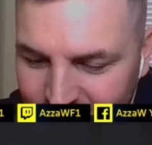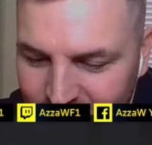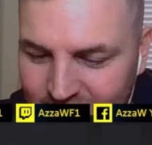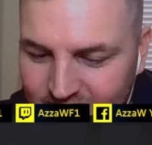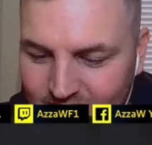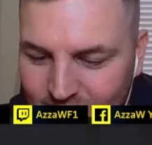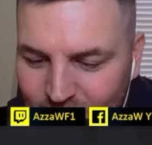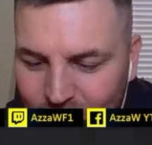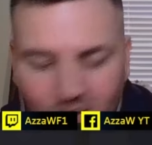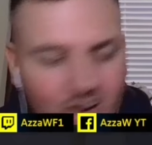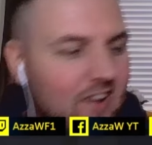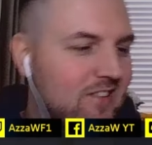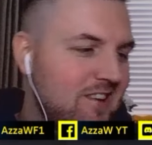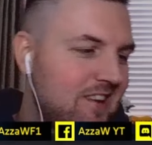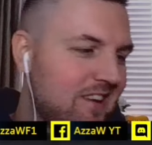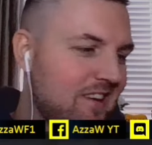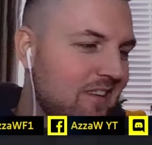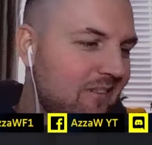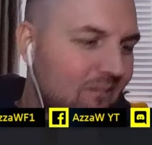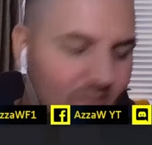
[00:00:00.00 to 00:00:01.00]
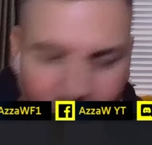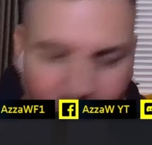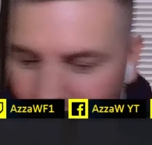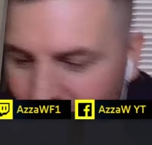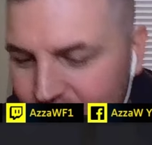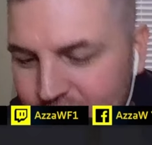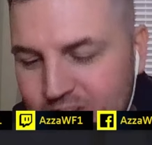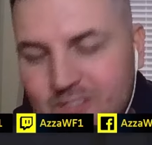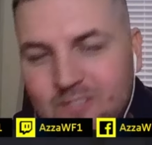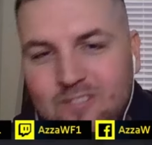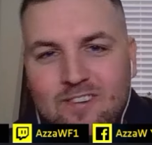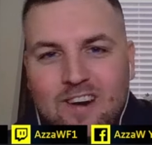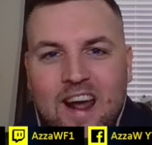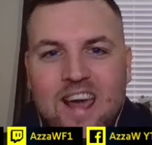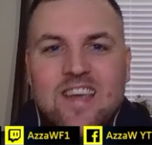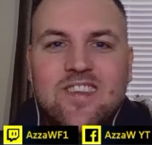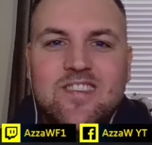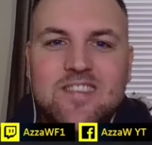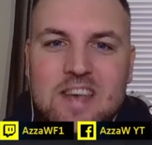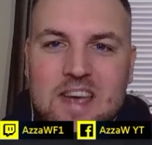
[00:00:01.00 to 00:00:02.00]
What, what
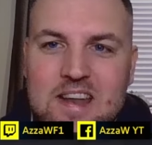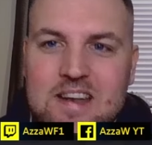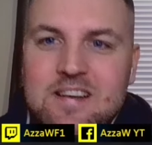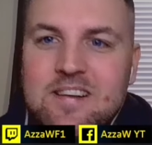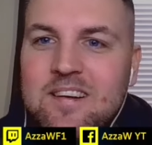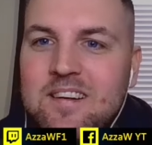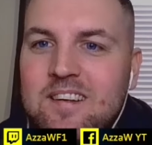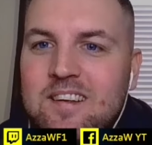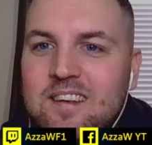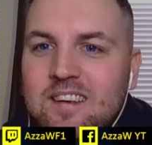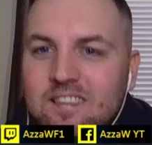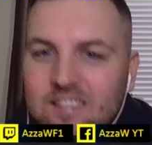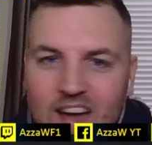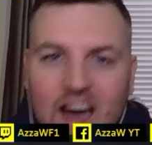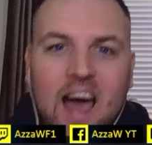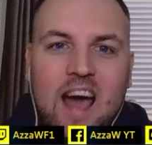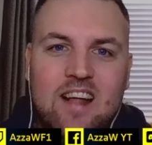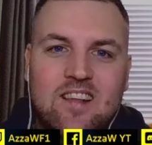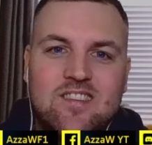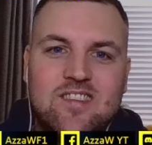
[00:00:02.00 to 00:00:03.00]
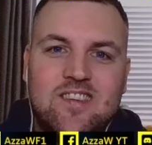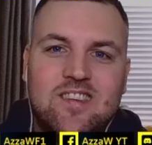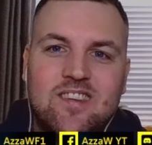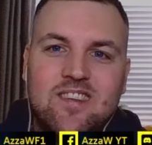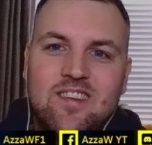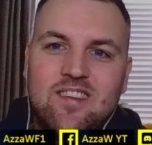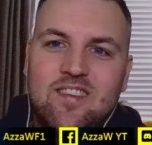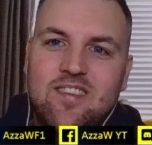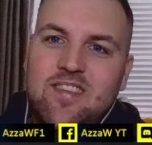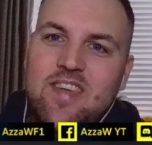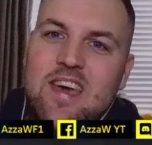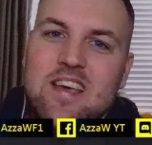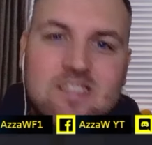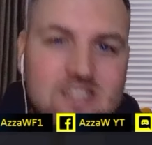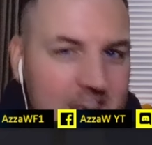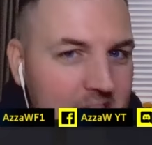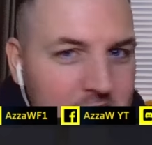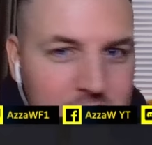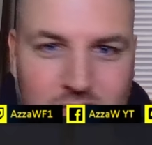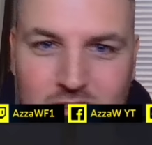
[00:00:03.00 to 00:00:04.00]
racing! That is
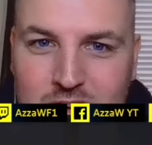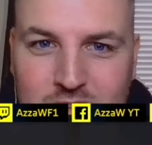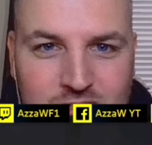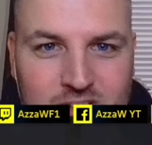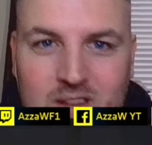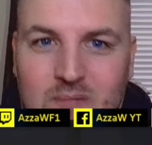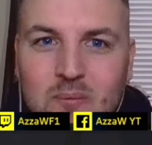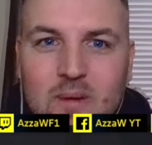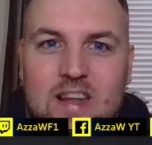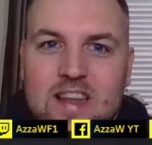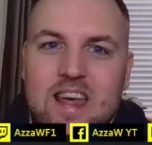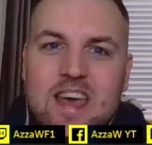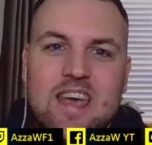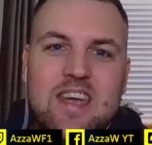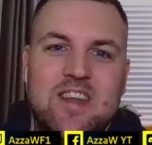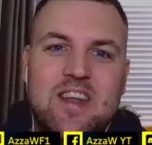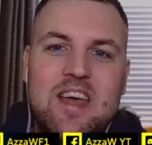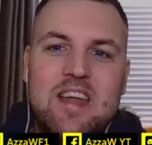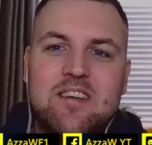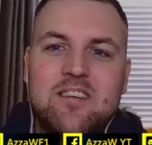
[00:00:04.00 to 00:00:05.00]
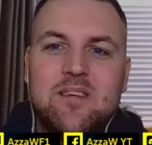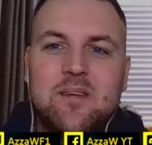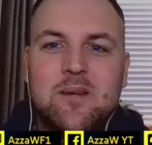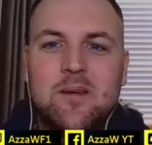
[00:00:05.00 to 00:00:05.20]
everything we needed.